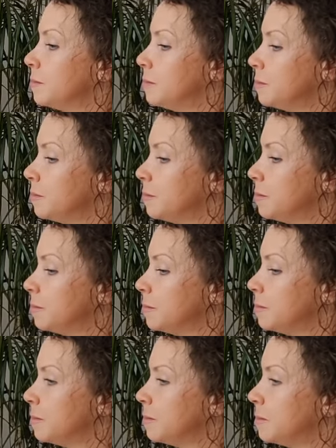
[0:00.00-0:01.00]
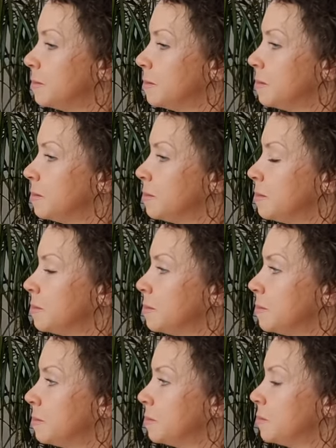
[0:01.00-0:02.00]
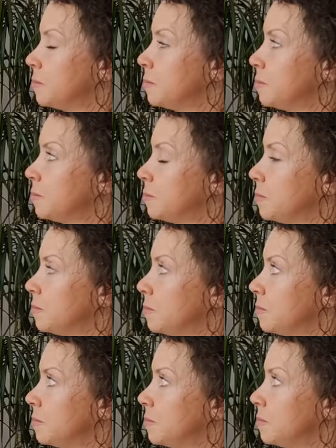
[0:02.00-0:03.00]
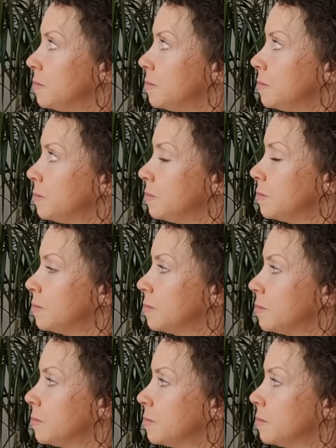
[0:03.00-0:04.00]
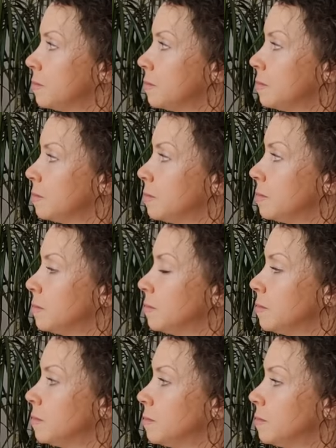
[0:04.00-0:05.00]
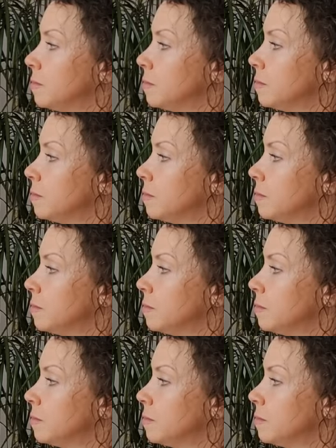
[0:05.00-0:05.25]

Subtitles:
No words are spoken by the person on screen.